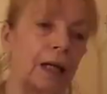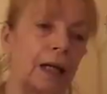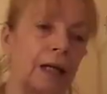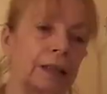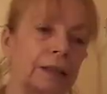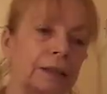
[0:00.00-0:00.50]

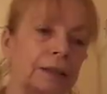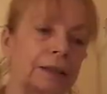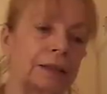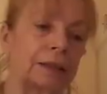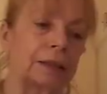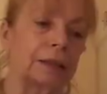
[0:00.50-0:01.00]
And
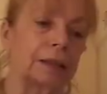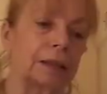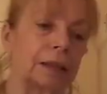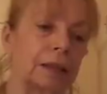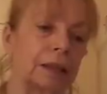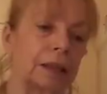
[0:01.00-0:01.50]

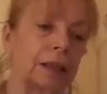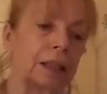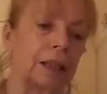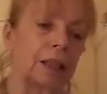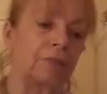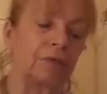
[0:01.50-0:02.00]

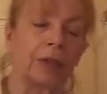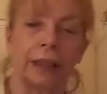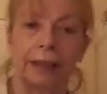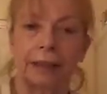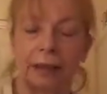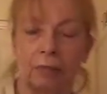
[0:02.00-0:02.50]
if you
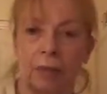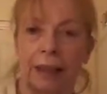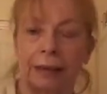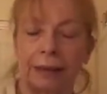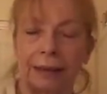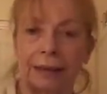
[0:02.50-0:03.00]
need
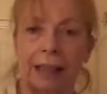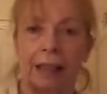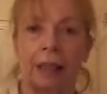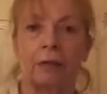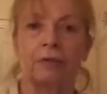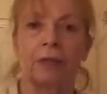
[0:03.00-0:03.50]
somewhere to
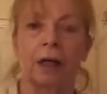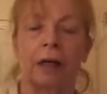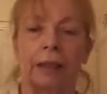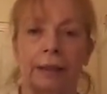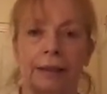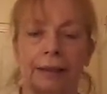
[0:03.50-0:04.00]
stay
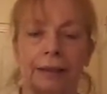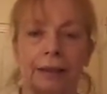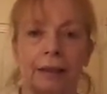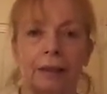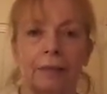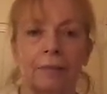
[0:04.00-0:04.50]
overnight,
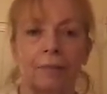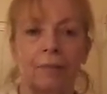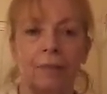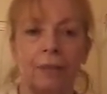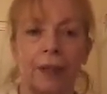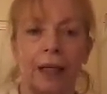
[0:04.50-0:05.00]

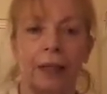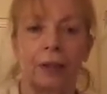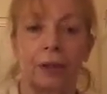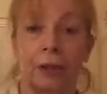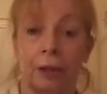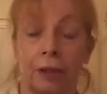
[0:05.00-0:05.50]

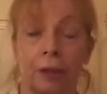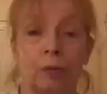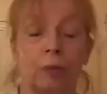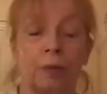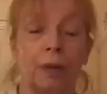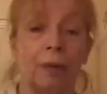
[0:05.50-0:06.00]
then
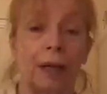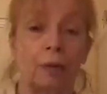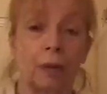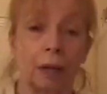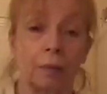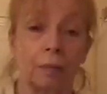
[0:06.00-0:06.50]
you would be
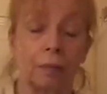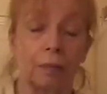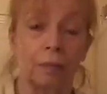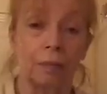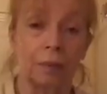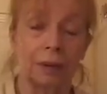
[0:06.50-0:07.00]
welcome
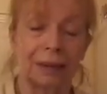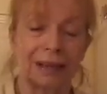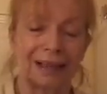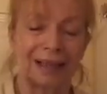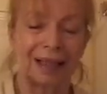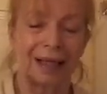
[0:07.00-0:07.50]

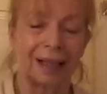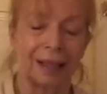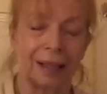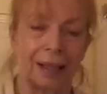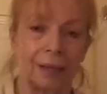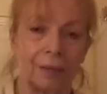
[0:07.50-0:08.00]
to stay
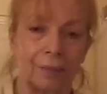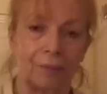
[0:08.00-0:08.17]
here.